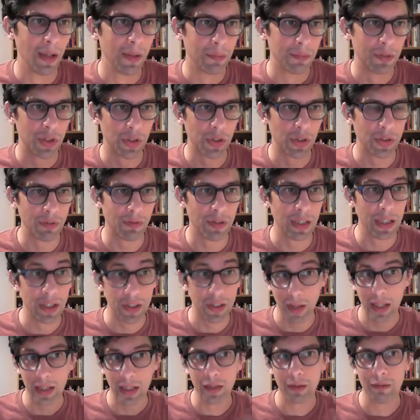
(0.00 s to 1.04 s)
just to finish,
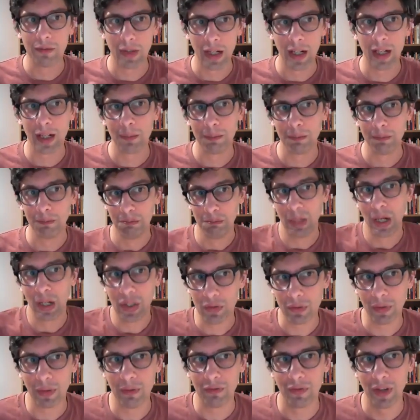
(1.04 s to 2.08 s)
thank you very much
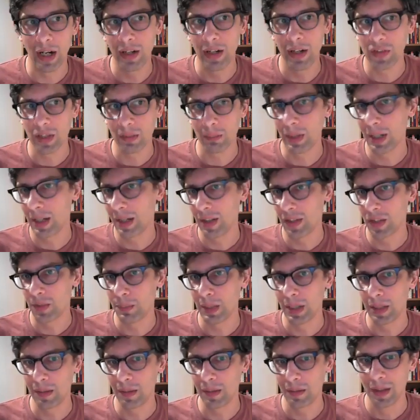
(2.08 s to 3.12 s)
for inviting me. And it's
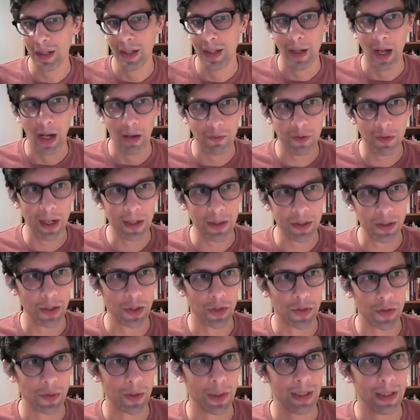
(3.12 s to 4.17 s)
been a very
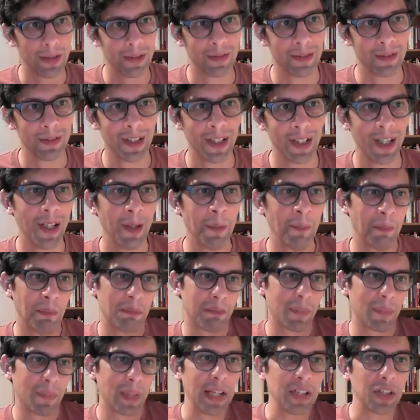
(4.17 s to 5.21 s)
useful and
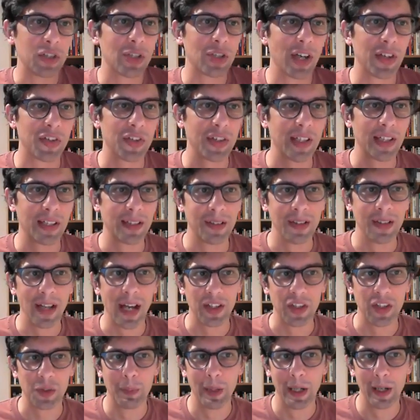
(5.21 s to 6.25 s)
interesting
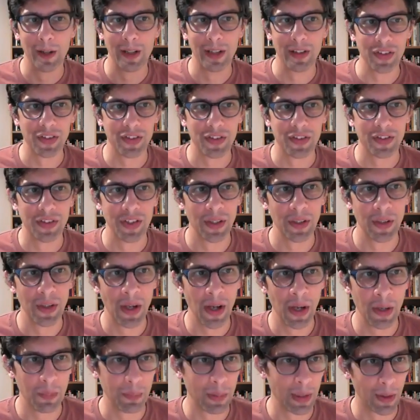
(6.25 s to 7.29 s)
experience
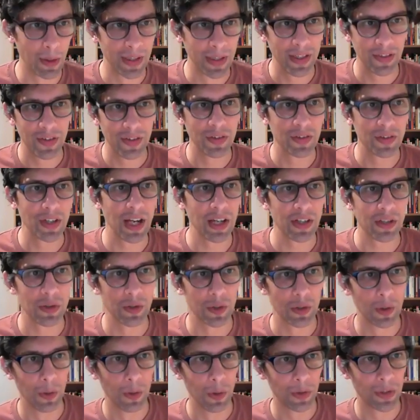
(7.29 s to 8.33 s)
to be on this international
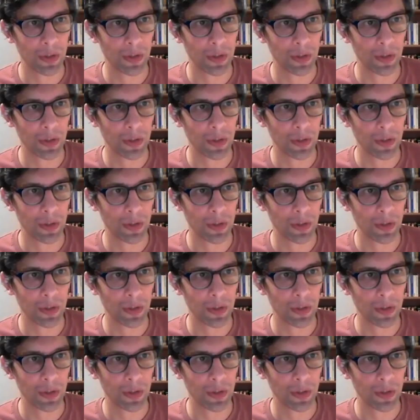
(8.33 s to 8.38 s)
call